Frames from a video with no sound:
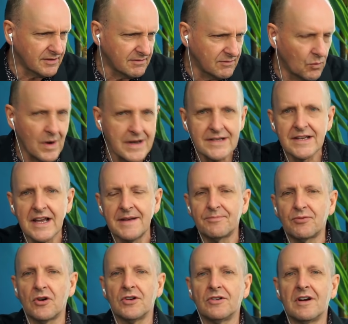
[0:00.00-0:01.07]
Wednesday
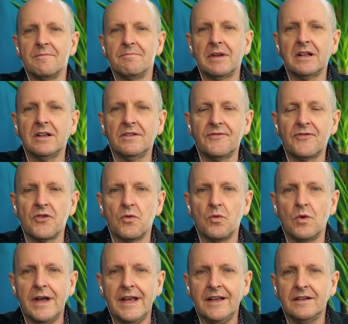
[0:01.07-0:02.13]
program, middle of the
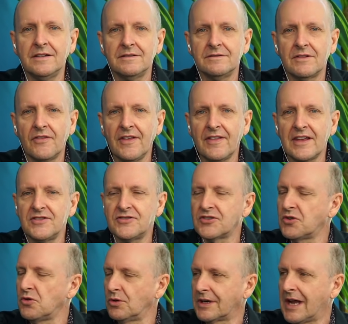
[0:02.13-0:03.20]
week. I think they used to
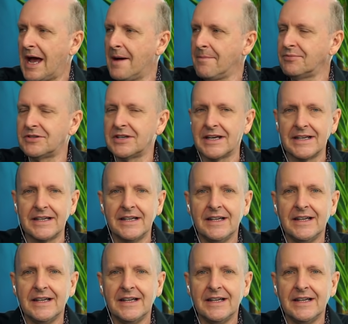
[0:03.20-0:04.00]
call it Hump Day.